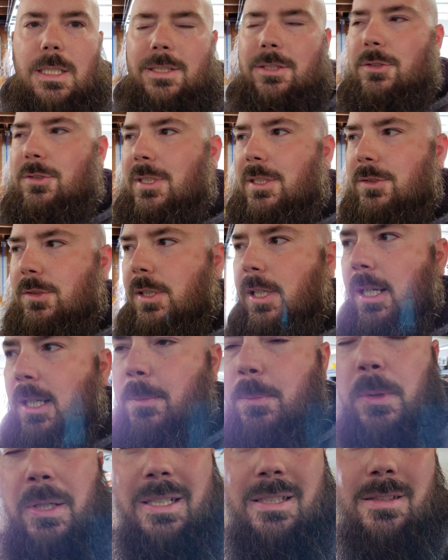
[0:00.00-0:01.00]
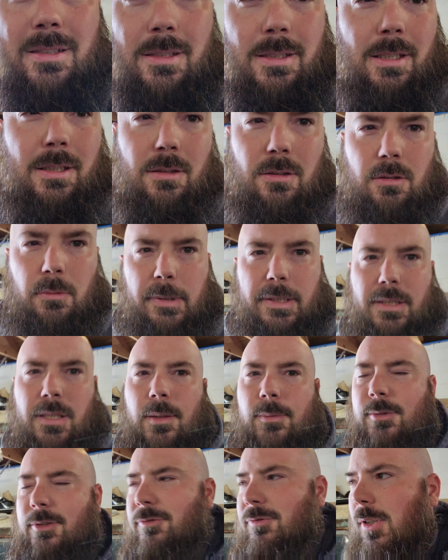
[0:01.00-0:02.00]
those things are kind of pricey and getting a little bit
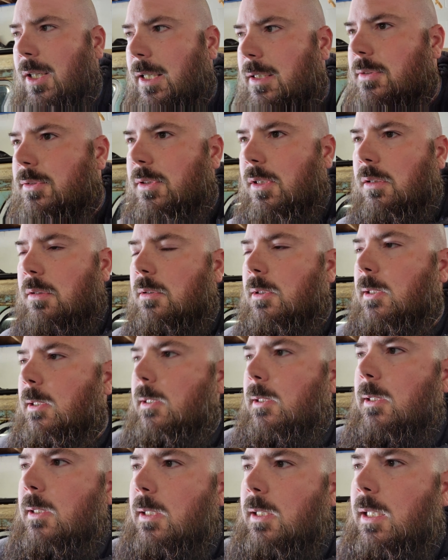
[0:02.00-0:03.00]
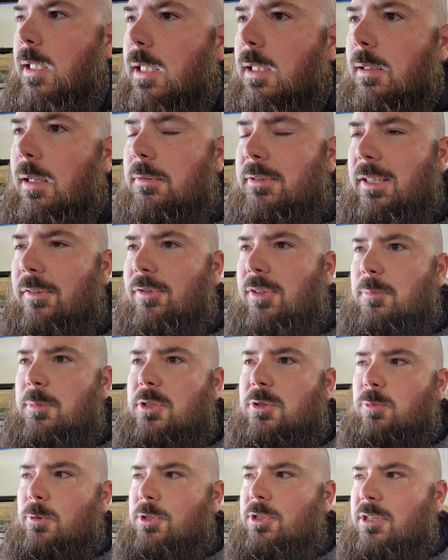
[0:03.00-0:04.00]
tough to find. So I'll definitely
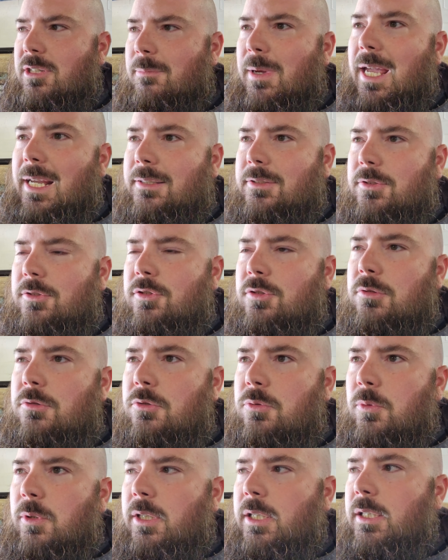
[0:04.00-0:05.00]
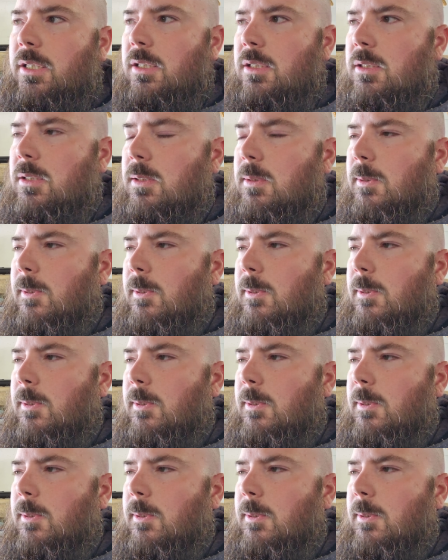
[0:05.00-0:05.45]
be switching it back to 220.